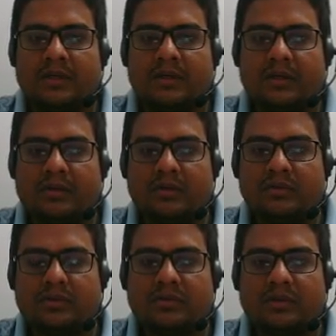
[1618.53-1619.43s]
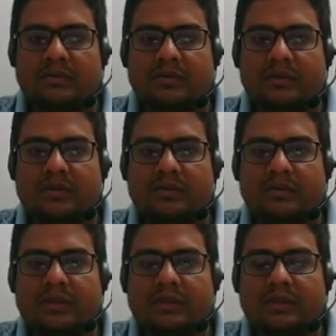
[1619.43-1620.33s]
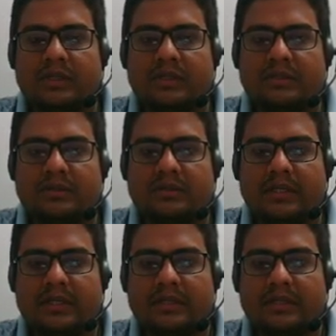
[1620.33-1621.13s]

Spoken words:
here also actually what we can do, we can write sine